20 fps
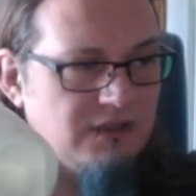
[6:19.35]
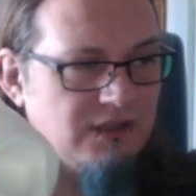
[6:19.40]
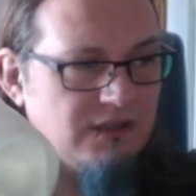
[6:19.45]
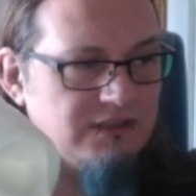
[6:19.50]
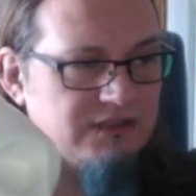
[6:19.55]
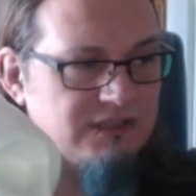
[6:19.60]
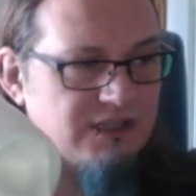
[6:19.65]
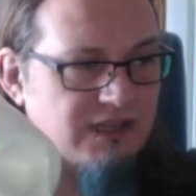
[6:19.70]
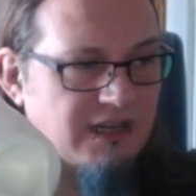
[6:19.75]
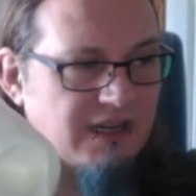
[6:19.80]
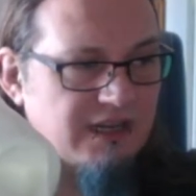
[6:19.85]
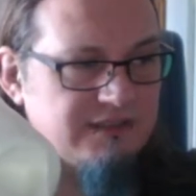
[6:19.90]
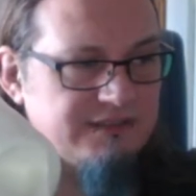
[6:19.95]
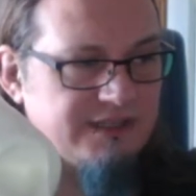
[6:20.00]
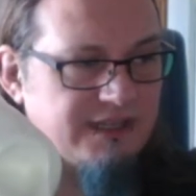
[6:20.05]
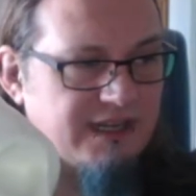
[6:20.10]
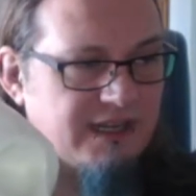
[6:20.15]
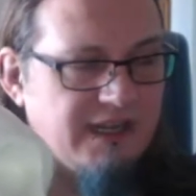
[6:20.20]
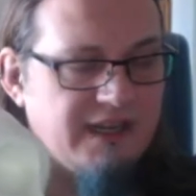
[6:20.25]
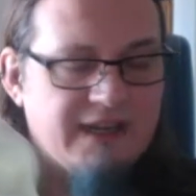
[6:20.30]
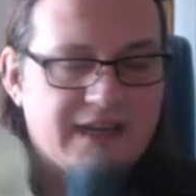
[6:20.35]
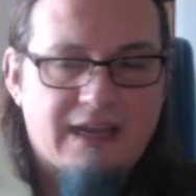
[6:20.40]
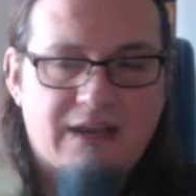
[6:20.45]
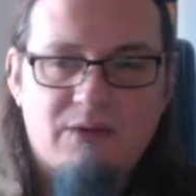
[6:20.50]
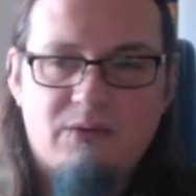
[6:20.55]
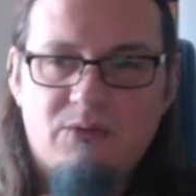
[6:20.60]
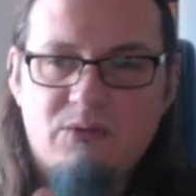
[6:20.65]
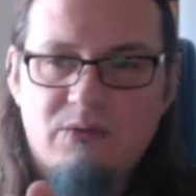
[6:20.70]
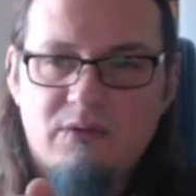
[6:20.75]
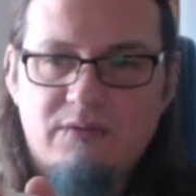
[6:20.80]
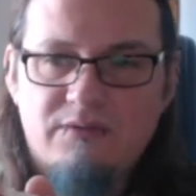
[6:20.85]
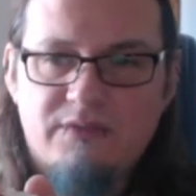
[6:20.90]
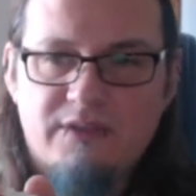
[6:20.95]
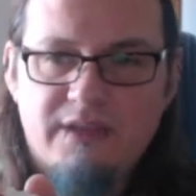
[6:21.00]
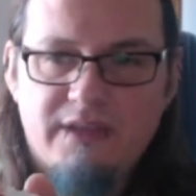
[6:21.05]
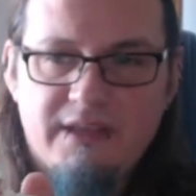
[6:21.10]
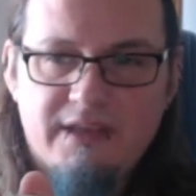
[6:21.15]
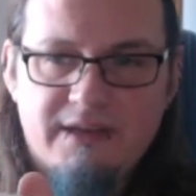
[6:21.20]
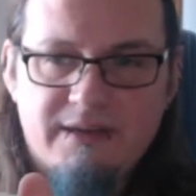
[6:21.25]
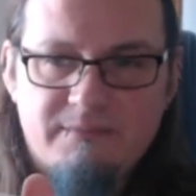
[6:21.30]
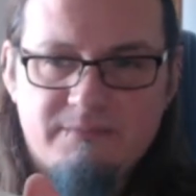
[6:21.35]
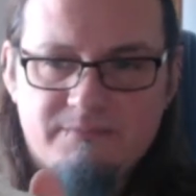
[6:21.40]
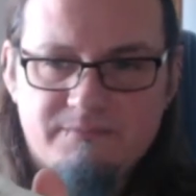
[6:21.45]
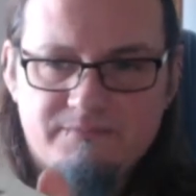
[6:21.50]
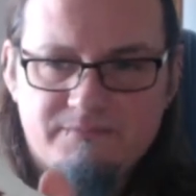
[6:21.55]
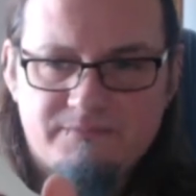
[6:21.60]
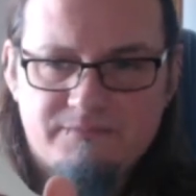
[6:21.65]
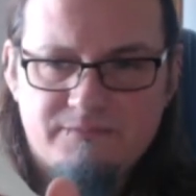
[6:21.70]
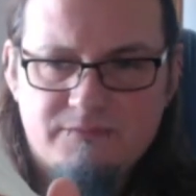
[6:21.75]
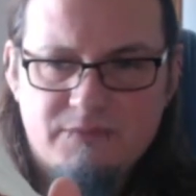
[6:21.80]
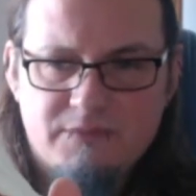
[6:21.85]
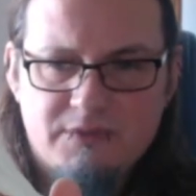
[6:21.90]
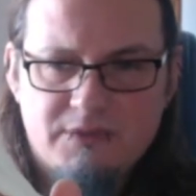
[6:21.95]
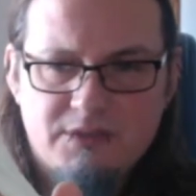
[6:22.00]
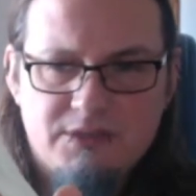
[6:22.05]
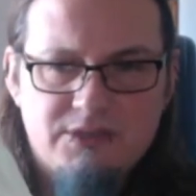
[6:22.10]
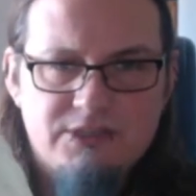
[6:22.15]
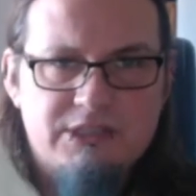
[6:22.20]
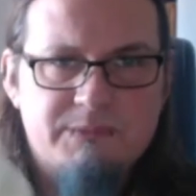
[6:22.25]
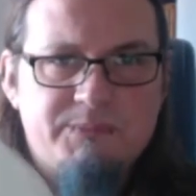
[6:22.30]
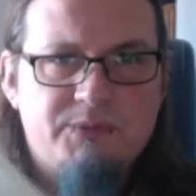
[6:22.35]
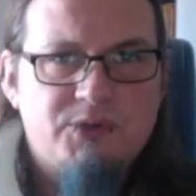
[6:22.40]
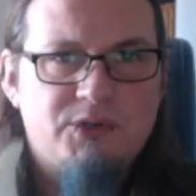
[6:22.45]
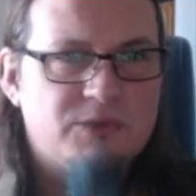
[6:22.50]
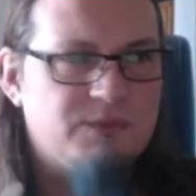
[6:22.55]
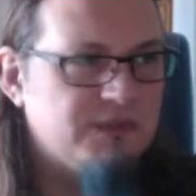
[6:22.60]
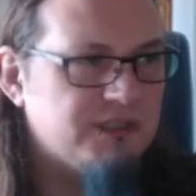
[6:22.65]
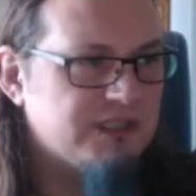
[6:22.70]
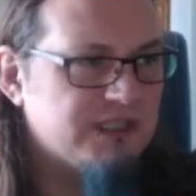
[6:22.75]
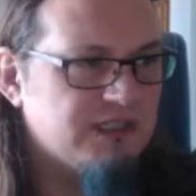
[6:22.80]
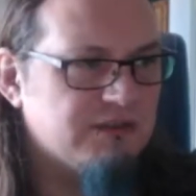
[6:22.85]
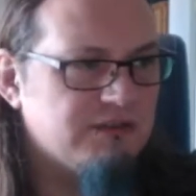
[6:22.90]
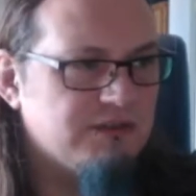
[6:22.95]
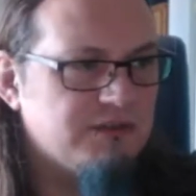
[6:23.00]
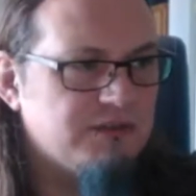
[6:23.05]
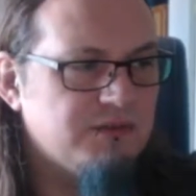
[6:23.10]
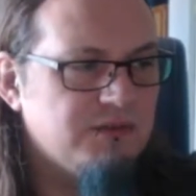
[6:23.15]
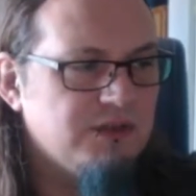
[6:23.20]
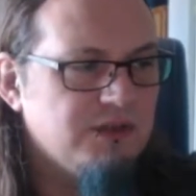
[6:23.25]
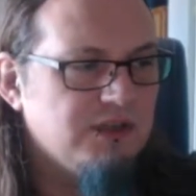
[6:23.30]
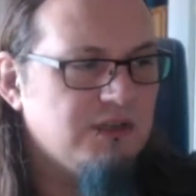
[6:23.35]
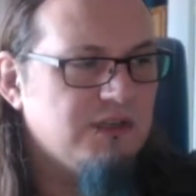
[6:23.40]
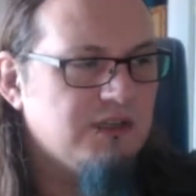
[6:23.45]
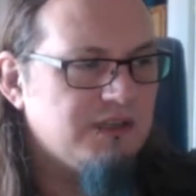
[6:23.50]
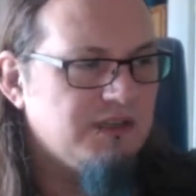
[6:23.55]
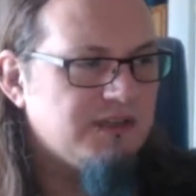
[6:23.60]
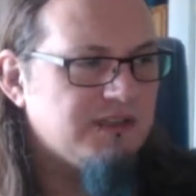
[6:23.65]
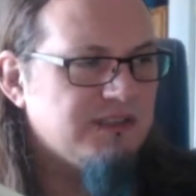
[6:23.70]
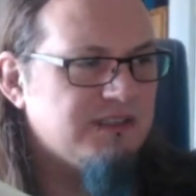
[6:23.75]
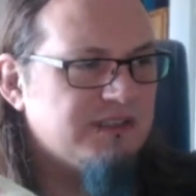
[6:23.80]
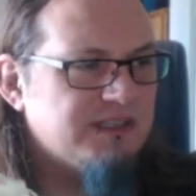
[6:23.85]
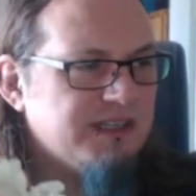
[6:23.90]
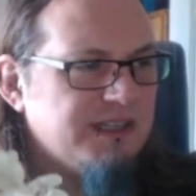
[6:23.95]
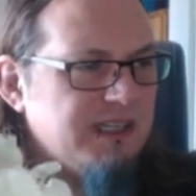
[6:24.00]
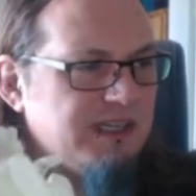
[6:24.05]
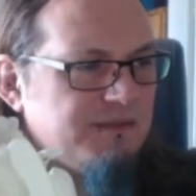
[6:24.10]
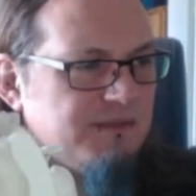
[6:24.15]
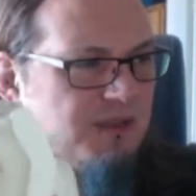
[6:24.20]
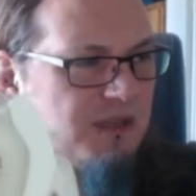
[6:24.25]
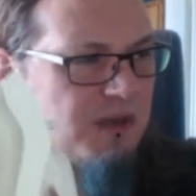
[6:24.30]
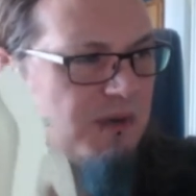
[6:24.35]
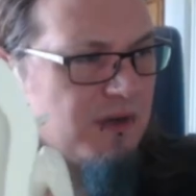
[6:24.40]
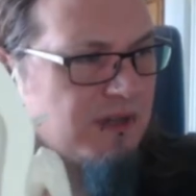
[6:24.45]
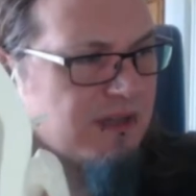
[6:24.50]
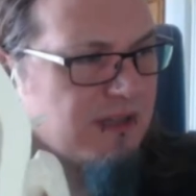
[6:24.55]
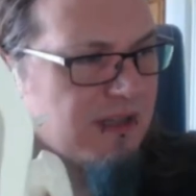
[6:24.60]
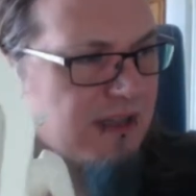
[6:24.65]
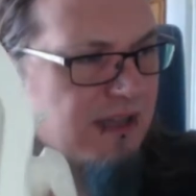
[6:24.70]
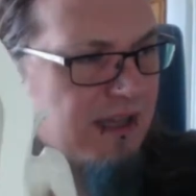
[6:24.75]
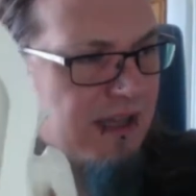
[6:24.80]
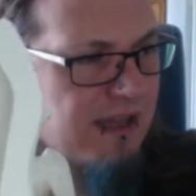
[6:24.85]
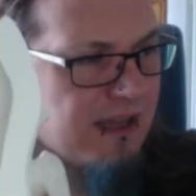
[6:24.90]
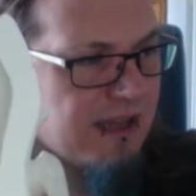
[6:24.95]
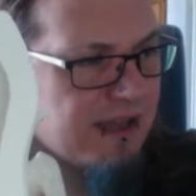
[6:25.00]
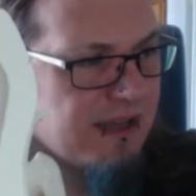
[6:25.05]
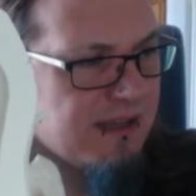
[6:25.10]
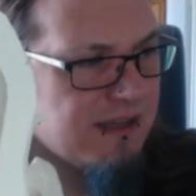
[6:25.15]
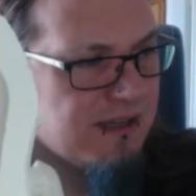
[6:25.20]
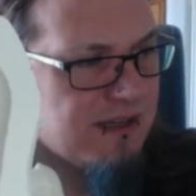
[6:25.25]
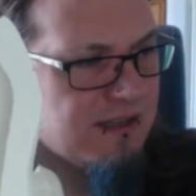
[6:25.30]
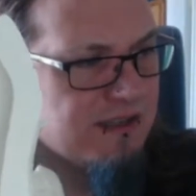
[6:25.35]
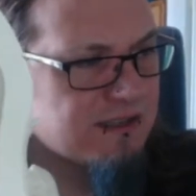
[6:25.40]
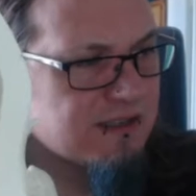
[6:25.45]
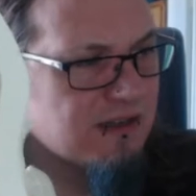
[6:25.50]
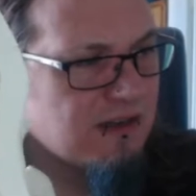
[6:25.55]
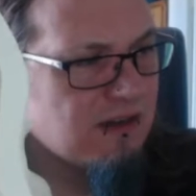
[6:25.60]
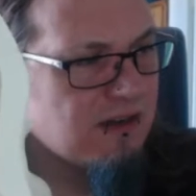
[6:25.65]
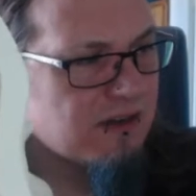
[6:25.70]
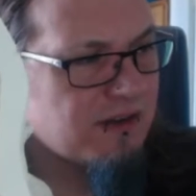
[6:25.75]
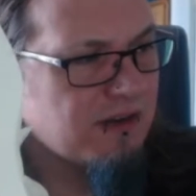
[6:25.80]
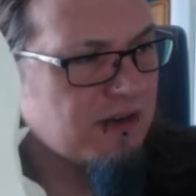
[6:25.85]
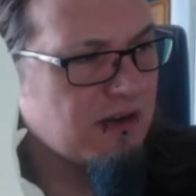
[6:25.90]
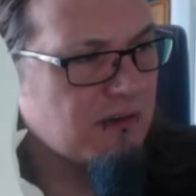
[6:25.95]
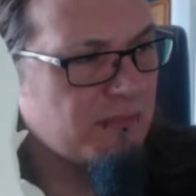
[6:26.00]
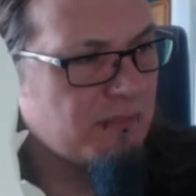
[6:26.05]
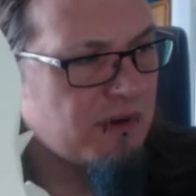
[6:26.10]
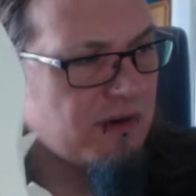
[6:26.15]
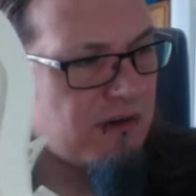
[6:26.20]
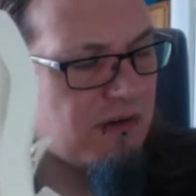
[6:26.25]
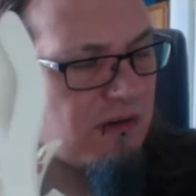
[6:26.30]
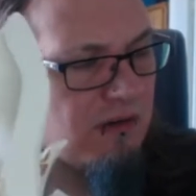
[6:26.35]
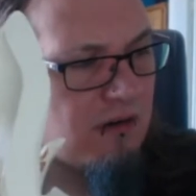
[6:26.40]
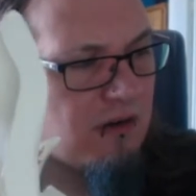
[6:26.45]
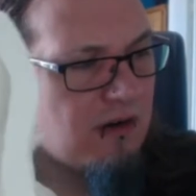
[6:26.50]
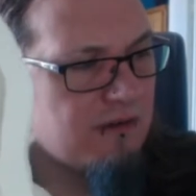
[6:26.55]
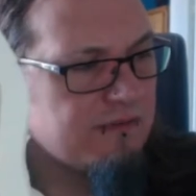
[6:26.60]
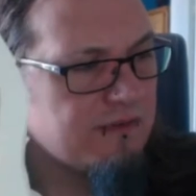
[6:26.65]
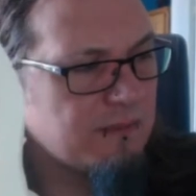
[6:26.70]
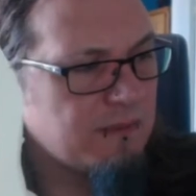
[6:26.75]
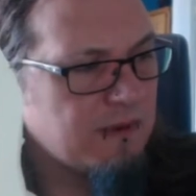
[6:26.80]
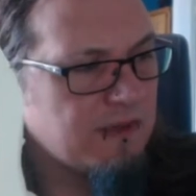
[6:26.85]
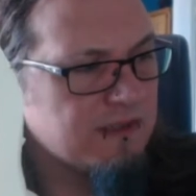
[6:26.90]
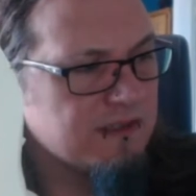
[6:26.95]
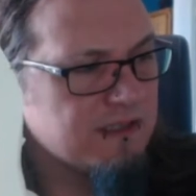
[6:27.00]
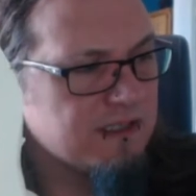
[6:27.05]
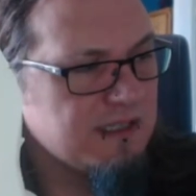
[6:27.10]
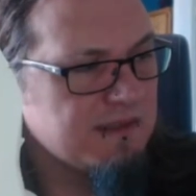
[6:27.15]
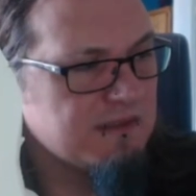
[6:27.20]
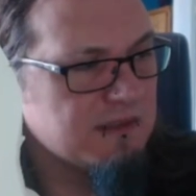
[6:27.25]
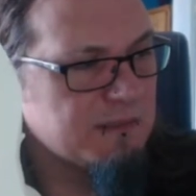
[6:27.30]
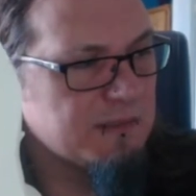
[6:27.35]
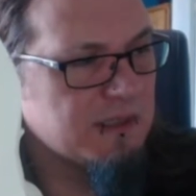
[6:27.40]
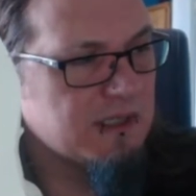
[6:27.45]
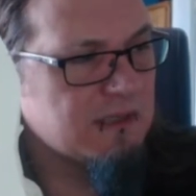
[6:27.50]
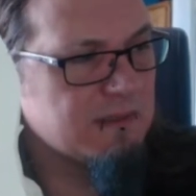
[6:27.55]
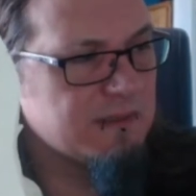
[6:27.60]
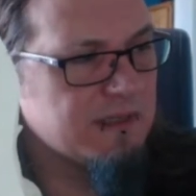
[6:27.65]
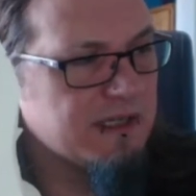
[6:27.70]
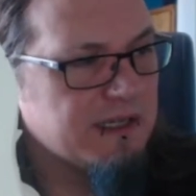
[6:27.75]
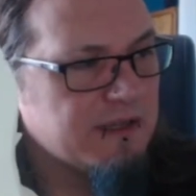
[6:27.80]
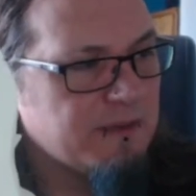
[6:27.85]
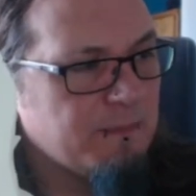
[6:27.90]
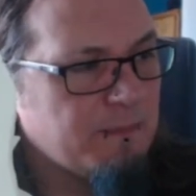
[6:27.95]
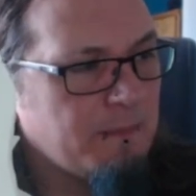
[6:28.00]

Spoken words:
to clean out all of the support material. You can see if you go under there, it's looking a bit rough up underneath the bottom there.